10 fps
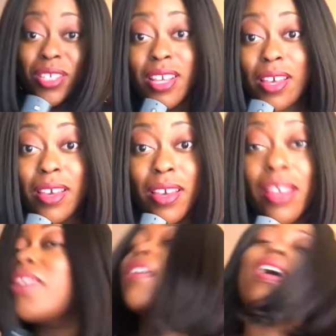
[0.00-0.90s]

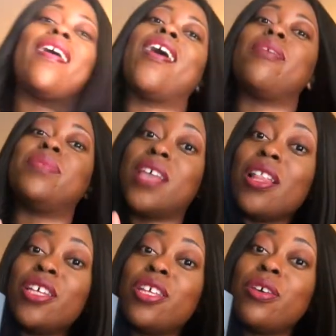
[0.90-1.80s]
Stick. I'm
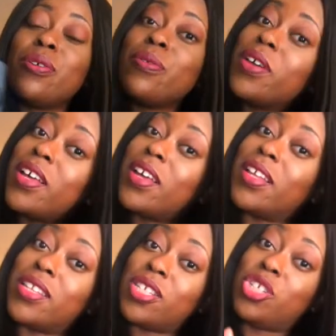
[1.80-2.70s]
telling you,
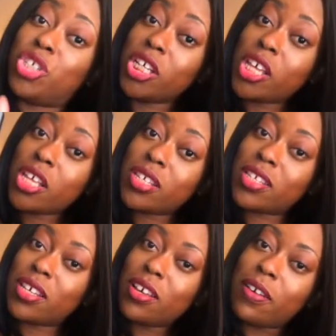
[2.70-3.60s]
this is
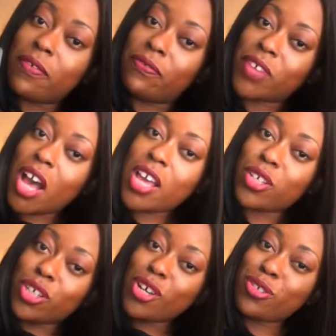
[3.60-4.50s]
genius.
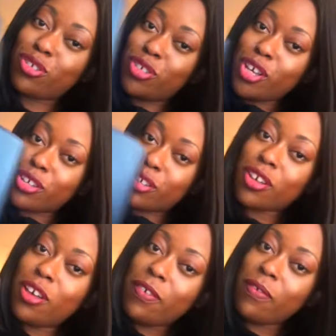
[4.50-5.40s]
Fire Stick.